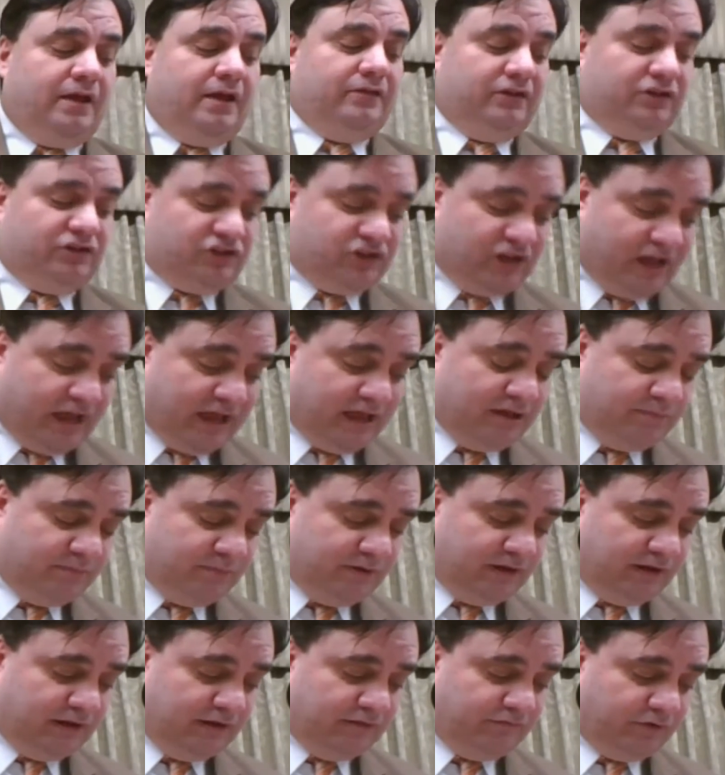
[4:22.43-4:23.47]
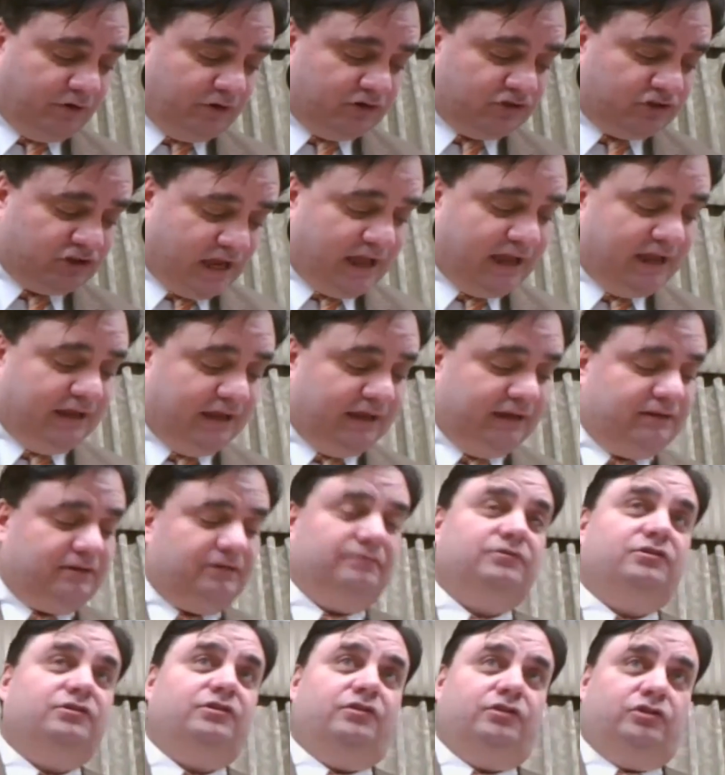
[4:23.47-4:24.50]
The same in verse
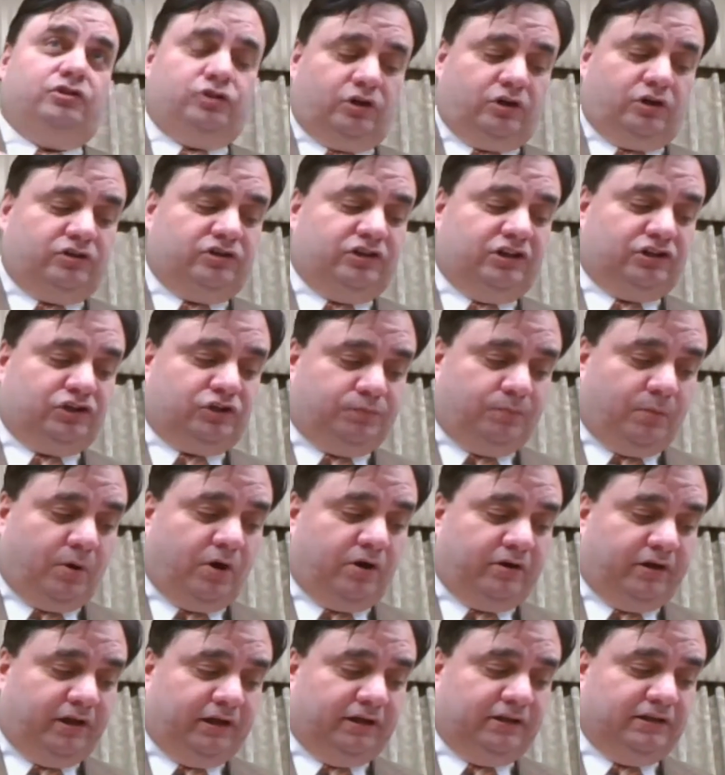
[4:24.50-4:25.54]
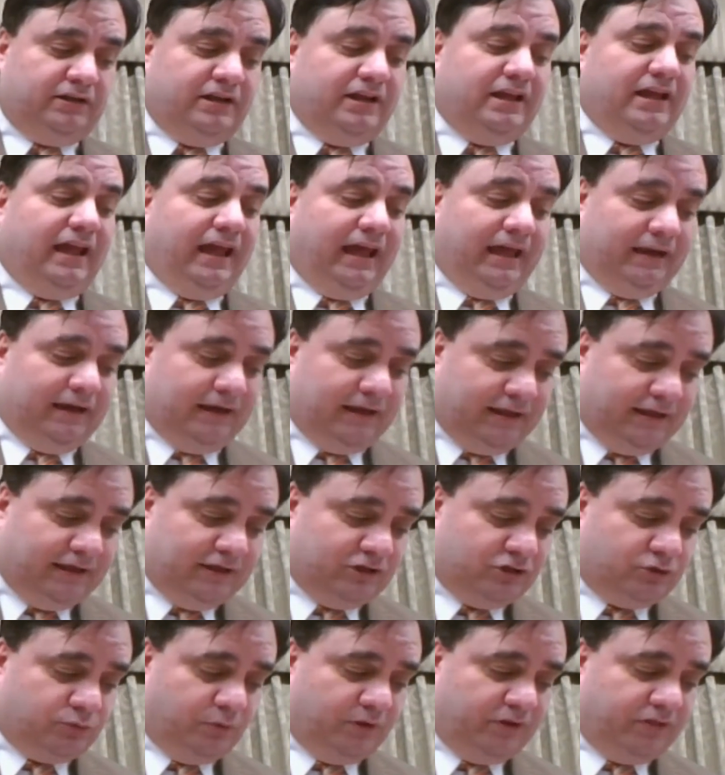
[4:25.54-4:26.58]
8 to the church at Smyrna, and it
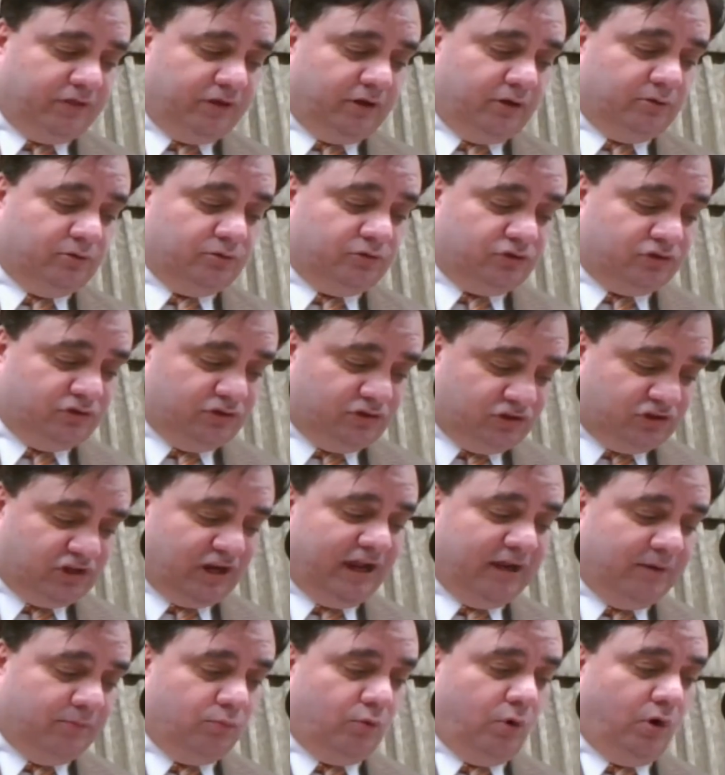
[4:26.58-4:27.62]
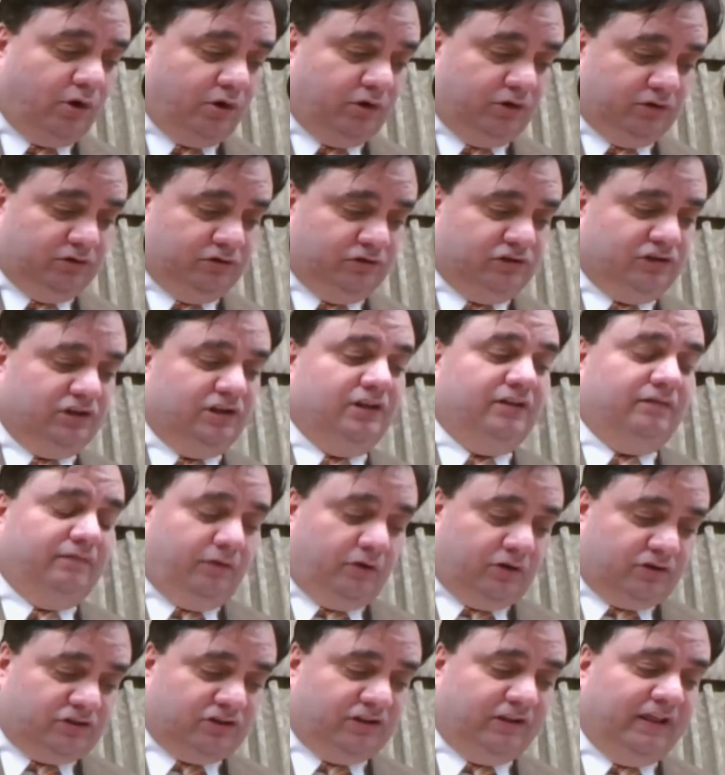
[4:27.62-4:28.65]
ends with those same words.
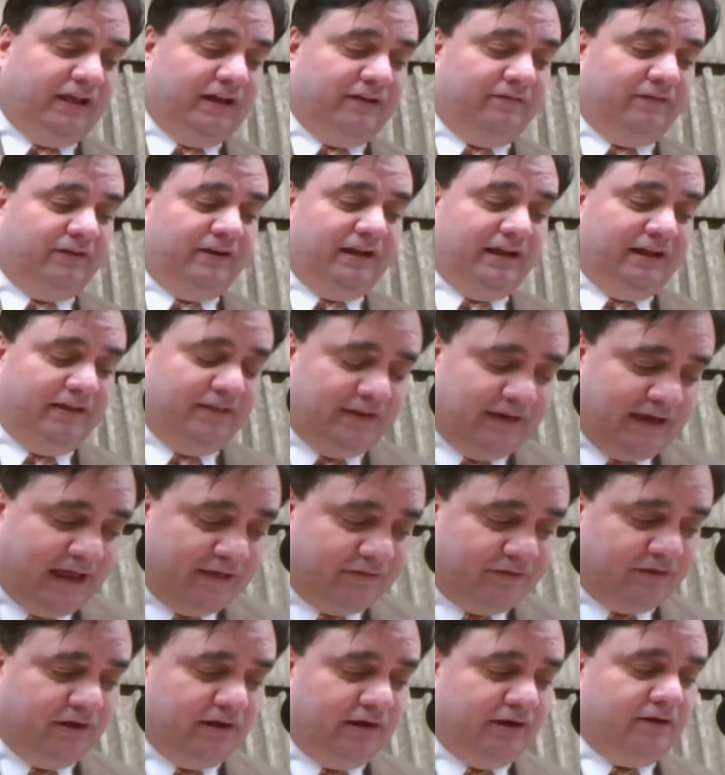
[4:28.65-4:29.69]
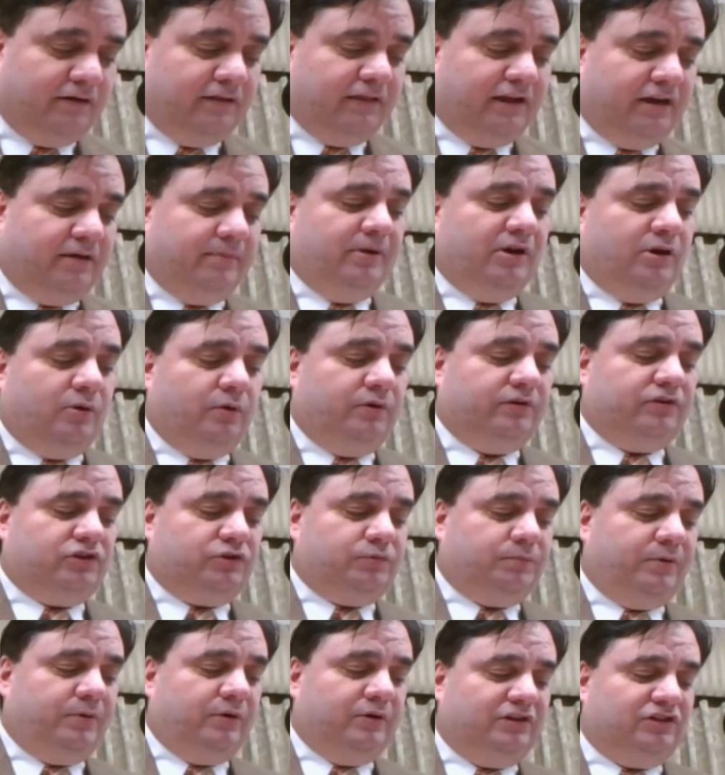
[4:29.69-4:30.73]
Verse 11 He that hath an ear, let him hear what the
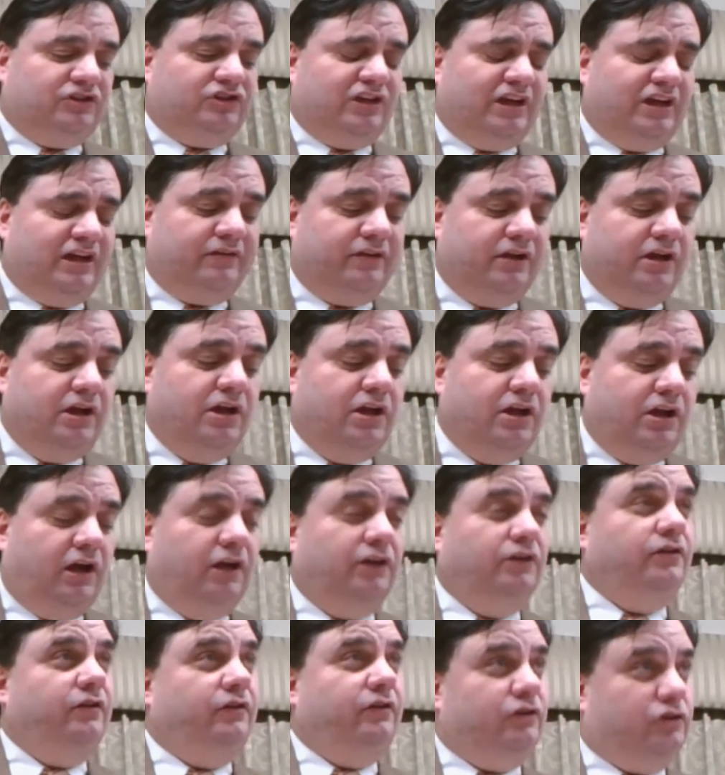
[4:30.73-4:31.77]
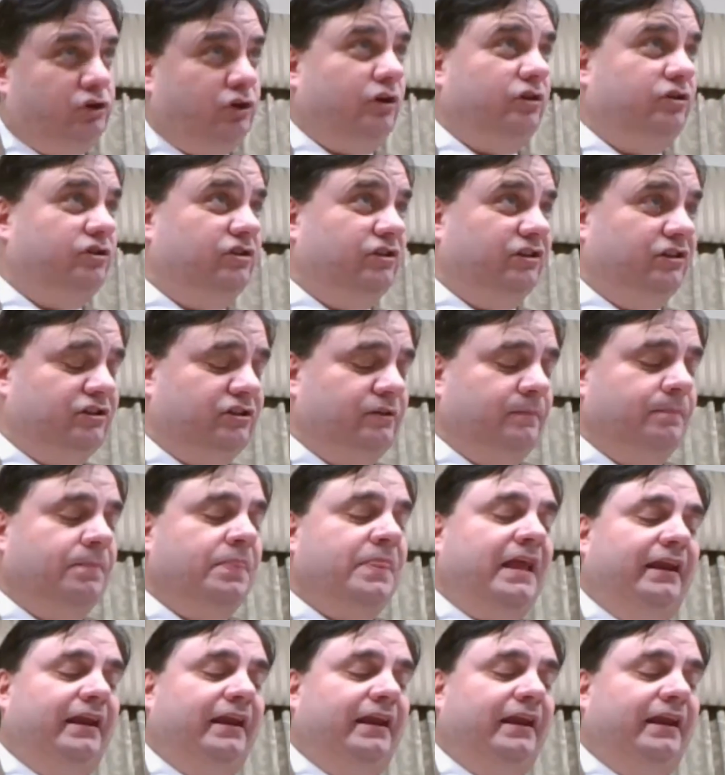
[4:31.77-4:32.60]
Spirit saith unto the churches.